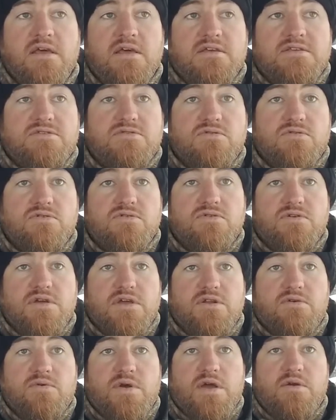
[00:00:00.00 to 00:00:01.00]
So
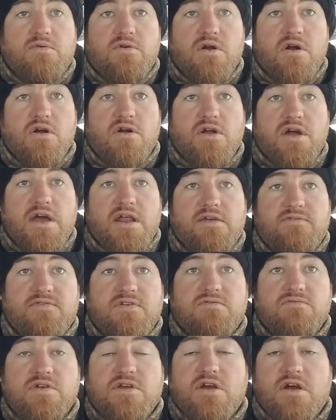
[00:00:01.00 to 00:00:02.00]
in a way, we're all kind of
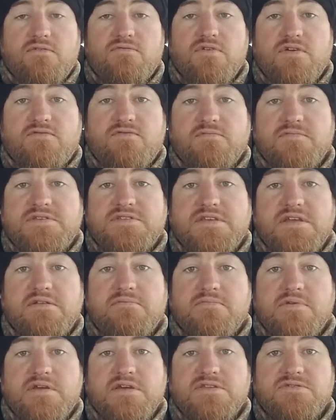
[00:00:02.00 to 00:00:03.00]
in recovery from
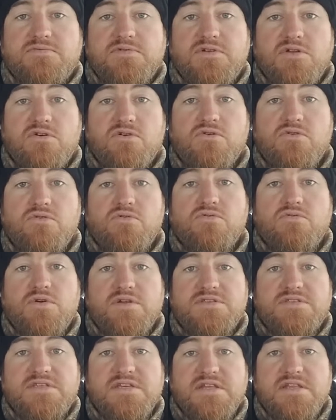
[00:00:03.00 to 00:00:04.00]
sin because we know
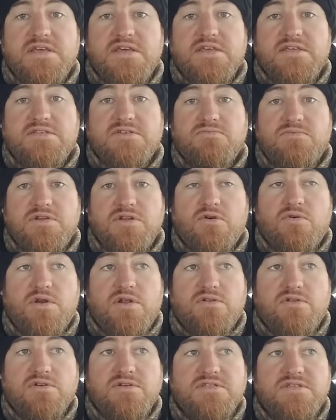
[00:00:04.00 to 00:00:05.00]
what sin is and we know what
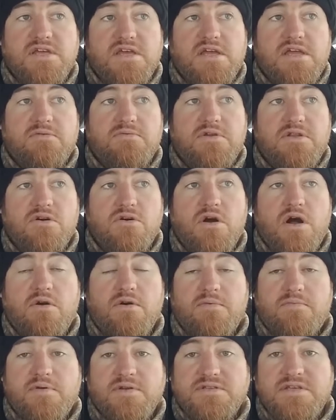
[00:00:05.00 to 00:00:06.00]
it looks like and we know how
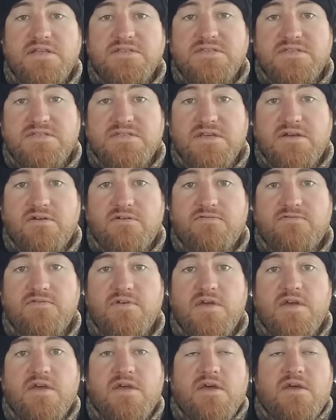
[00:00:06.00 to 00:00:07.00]
it presents itself.
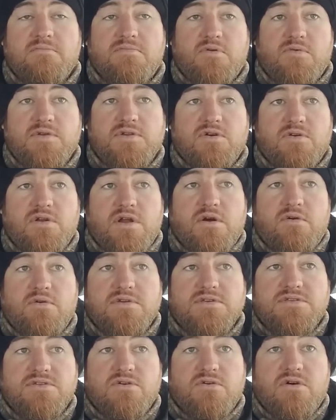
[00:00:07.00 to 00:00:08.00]
But we don't
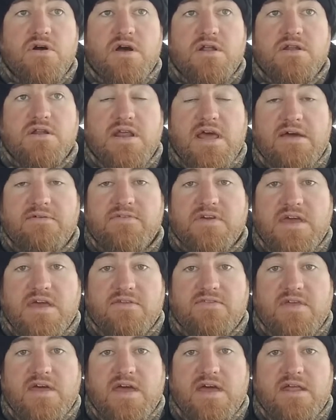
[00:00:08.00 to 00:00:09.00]
always know how to
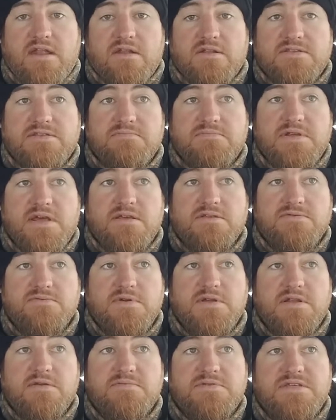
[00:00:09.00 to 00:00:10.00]
navigate that, and sometimes we
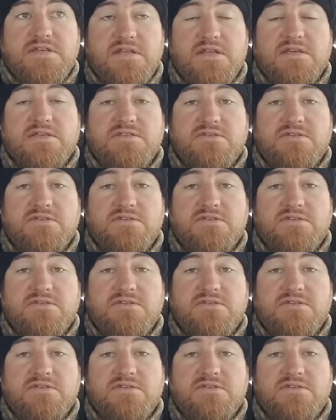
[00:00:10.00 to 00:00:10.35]
end up sinning.